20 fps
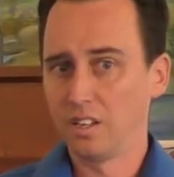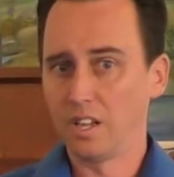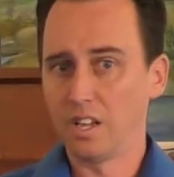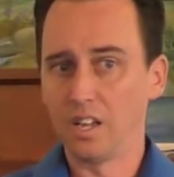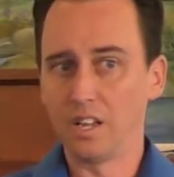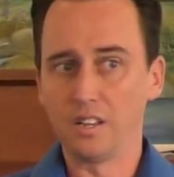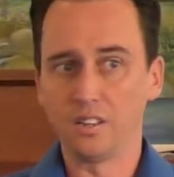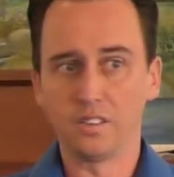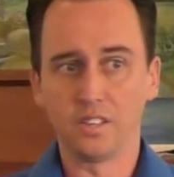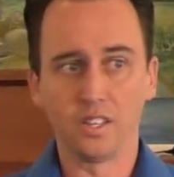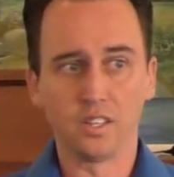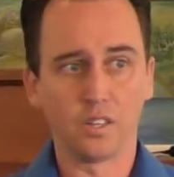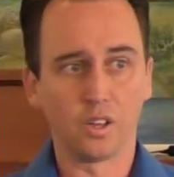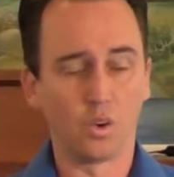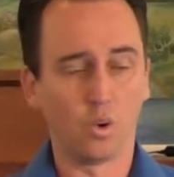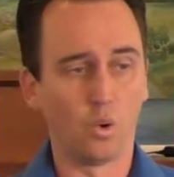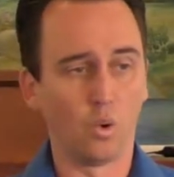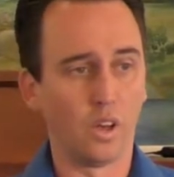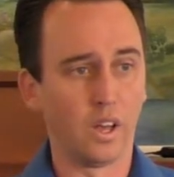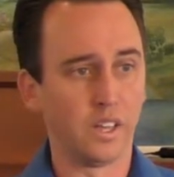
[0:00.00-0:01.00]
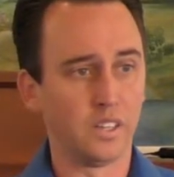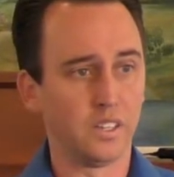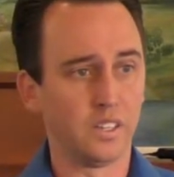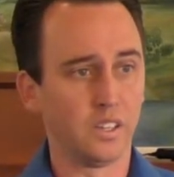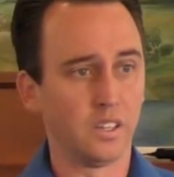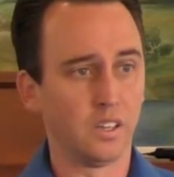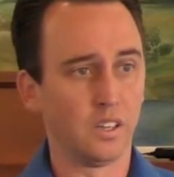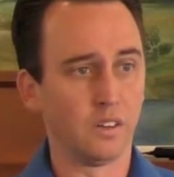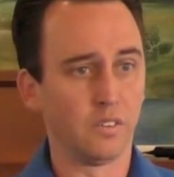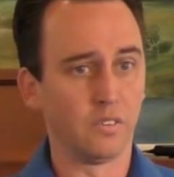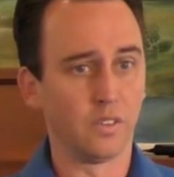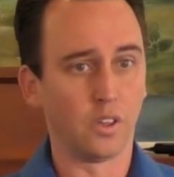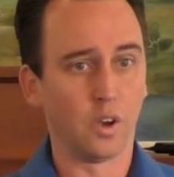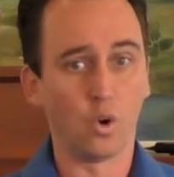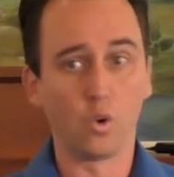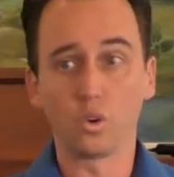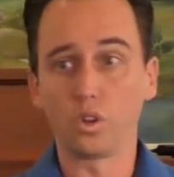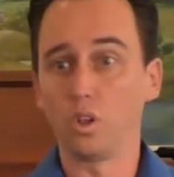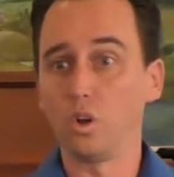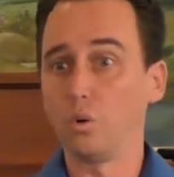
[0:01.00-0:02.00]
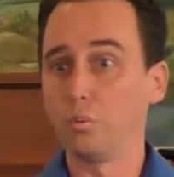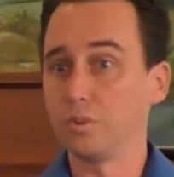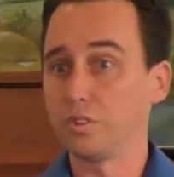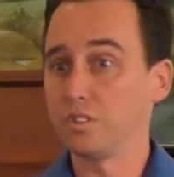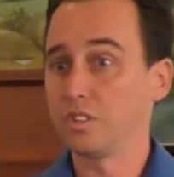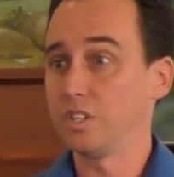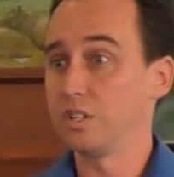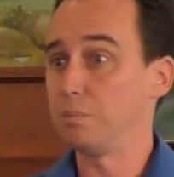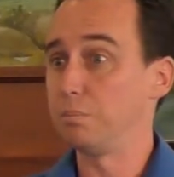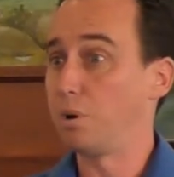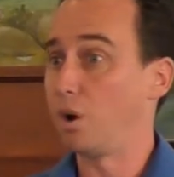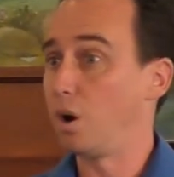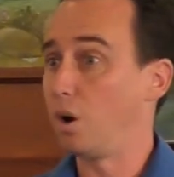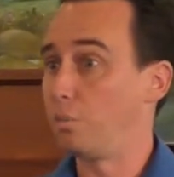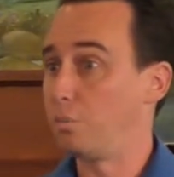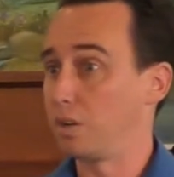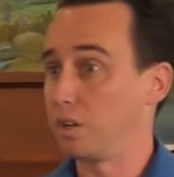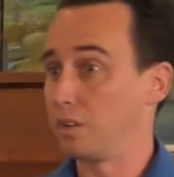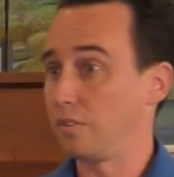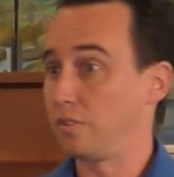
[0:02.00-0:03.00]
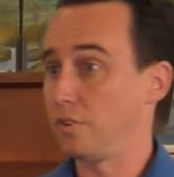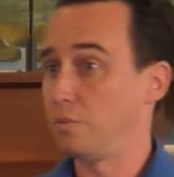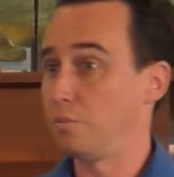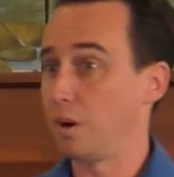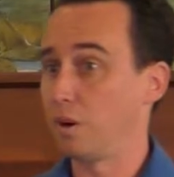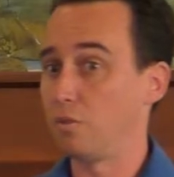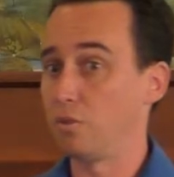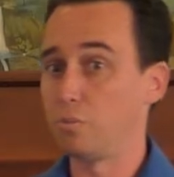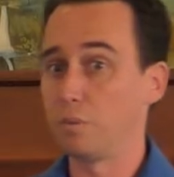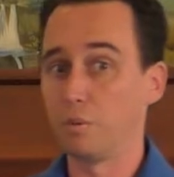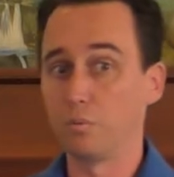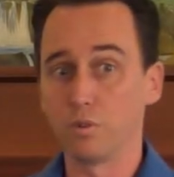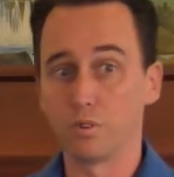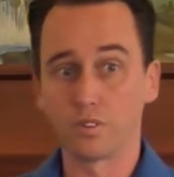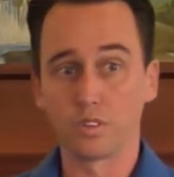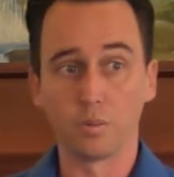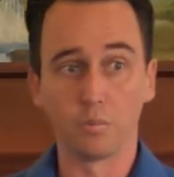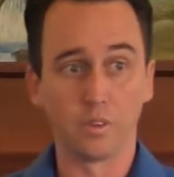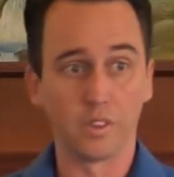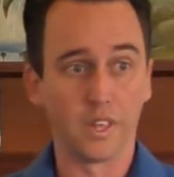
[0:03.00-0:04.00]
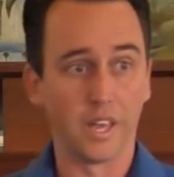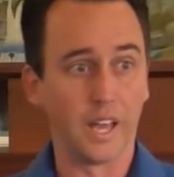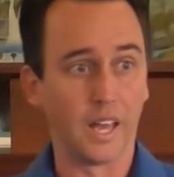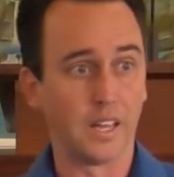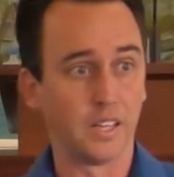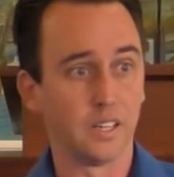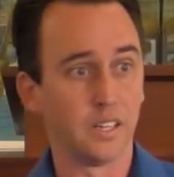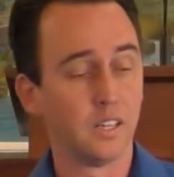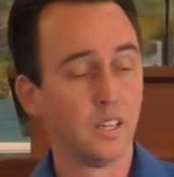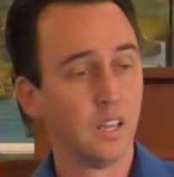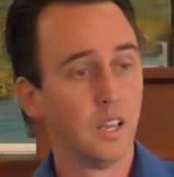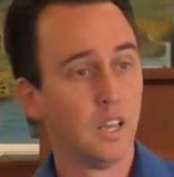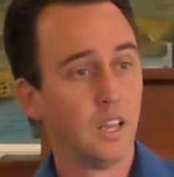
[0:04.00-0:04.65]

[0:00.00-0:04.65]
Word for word: and then the whole idea of the Oklahoma City bombing, if you might remember some of that, and,